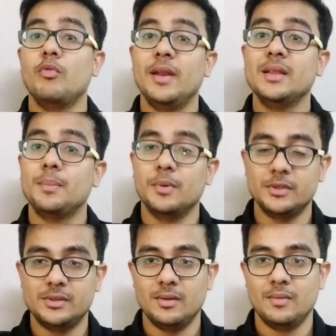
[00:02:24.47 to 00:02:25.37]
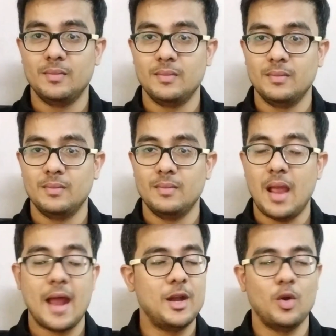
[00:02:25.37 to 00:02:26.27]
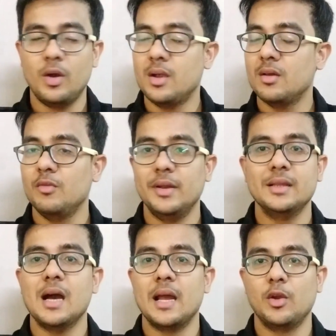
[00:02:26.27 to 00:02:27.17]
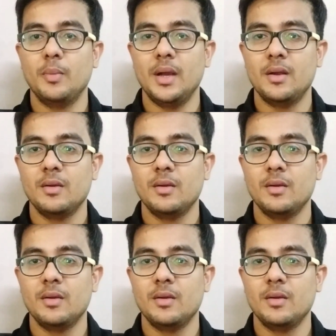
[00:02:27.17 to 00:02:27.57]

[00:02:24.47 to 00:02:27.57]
winning the person and not winning the argument.